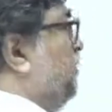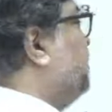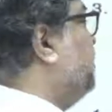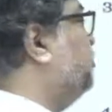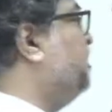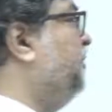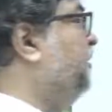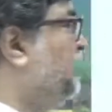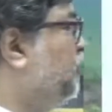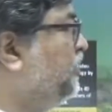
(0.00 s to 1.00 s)
to driving
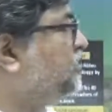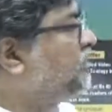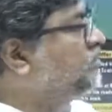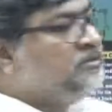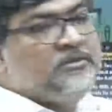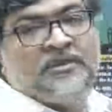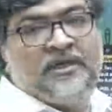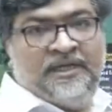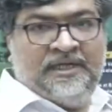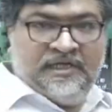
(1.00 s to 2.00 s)
innovation in
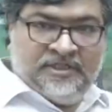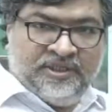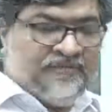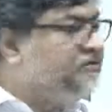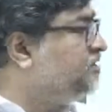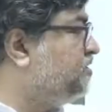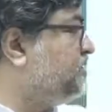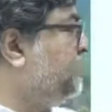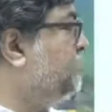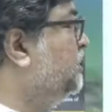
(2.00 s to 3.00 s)
energy efficiency,
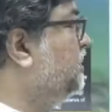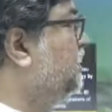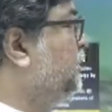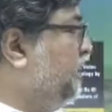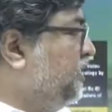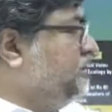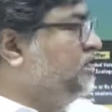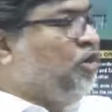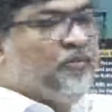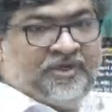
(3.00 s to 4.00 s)
increasing
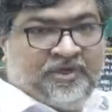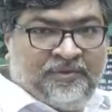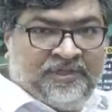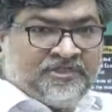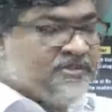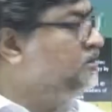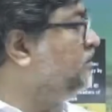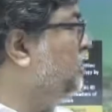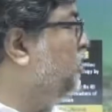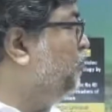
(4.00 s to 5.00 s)
competitiveness
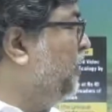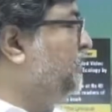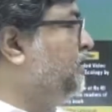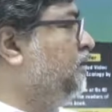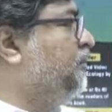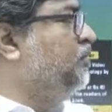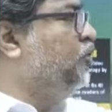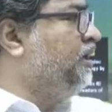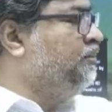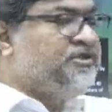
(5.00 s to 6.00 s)
while delivering on
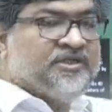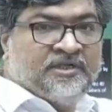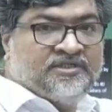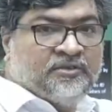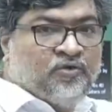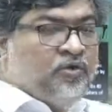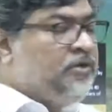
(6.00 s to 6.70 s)
emission reduction goal.